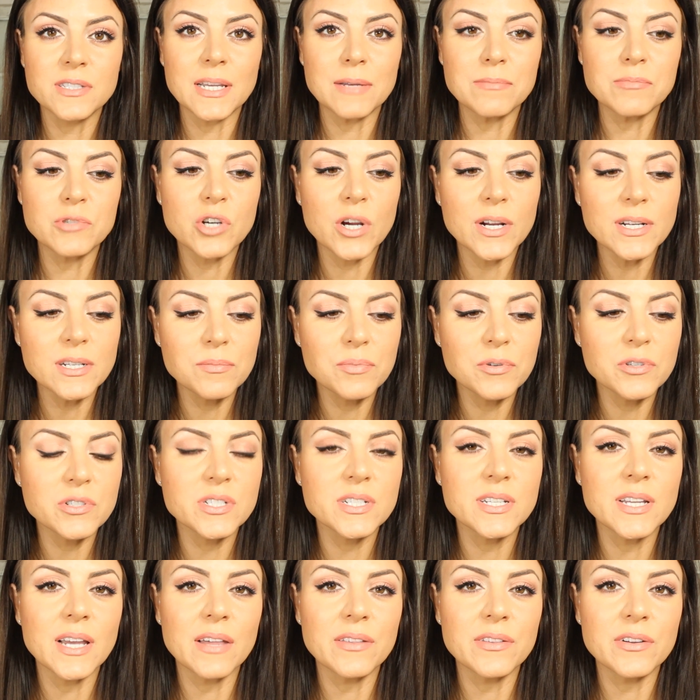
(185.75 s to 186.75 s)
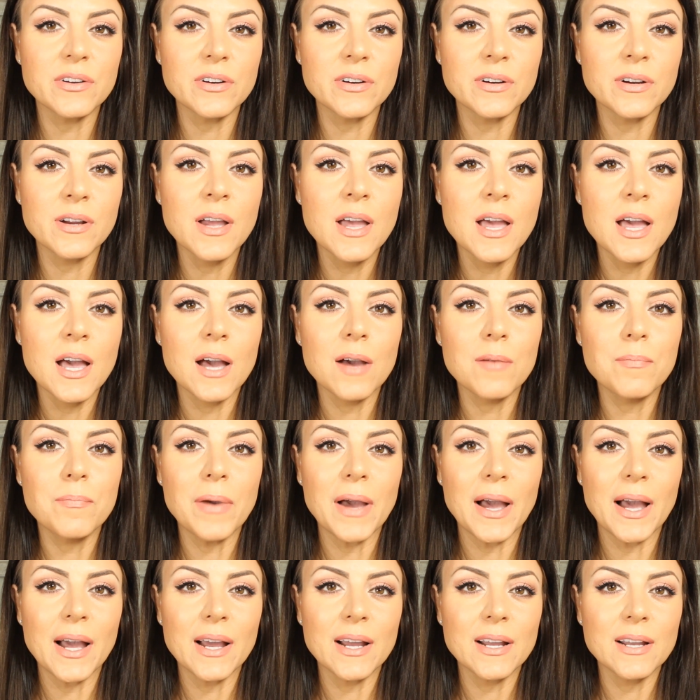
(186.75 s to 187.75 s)
I'm trying to put together a
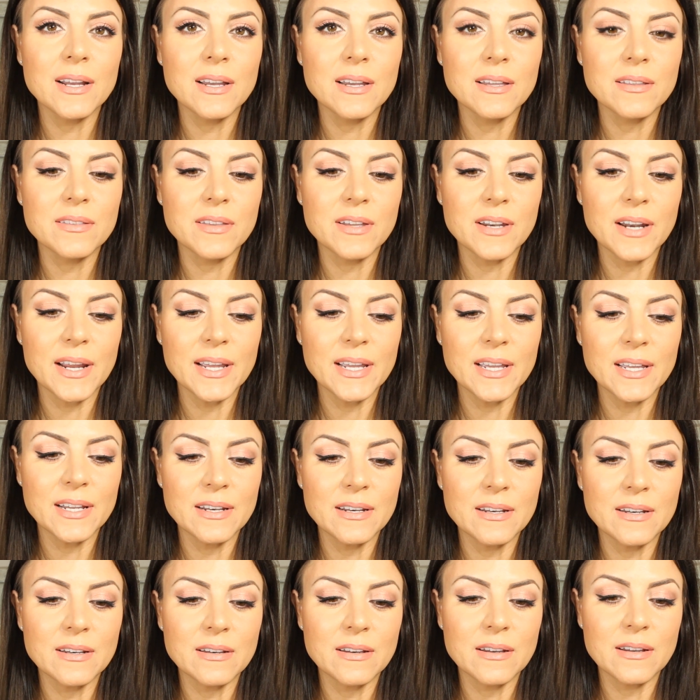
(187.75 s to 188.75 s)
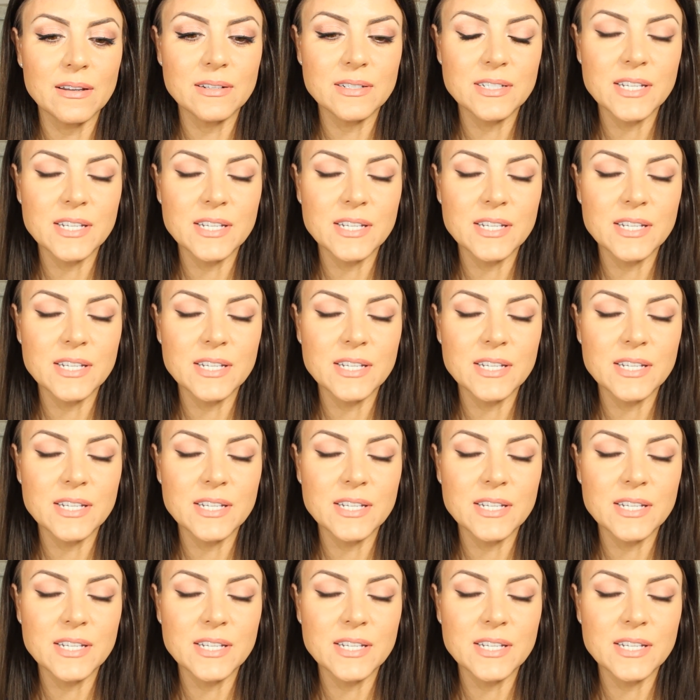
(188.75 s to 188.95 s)
bag that I can